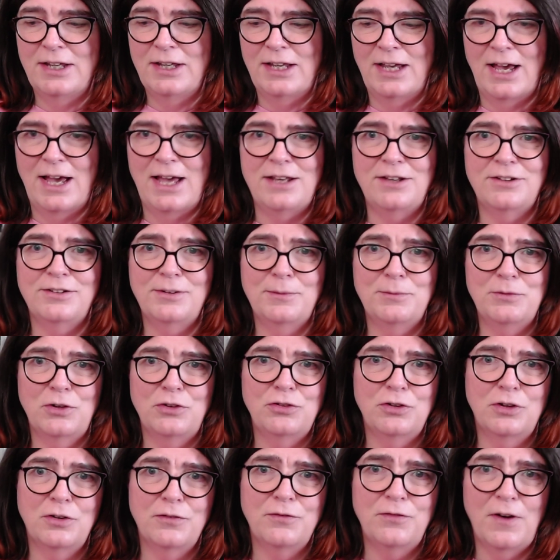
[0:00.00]
And
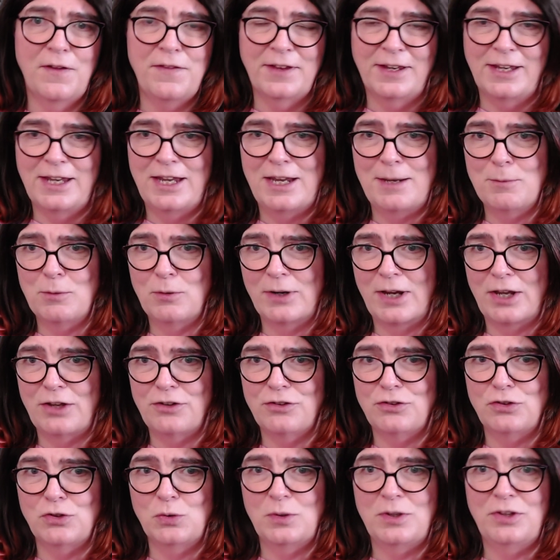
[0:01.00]
sometimes you can find the keyboard
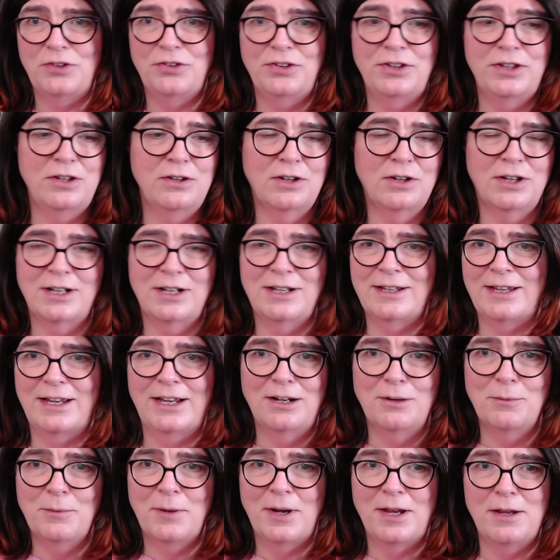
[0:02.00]
gets noisy, you're clicking
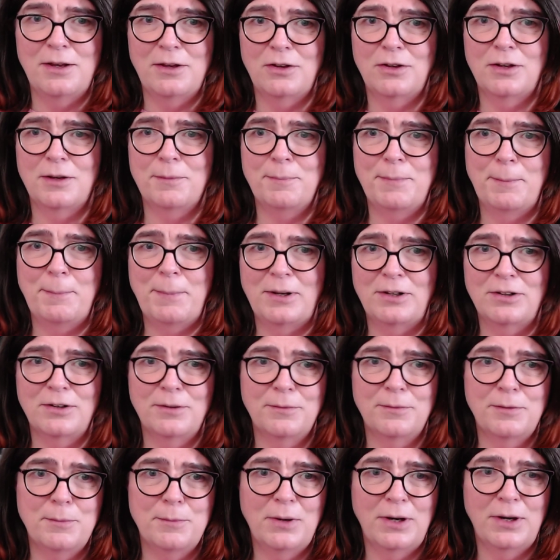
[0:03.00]
away, you could be picked up
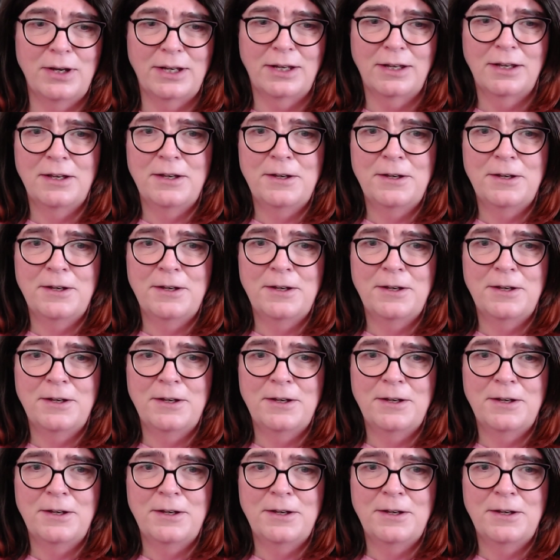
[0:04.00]
with the mic.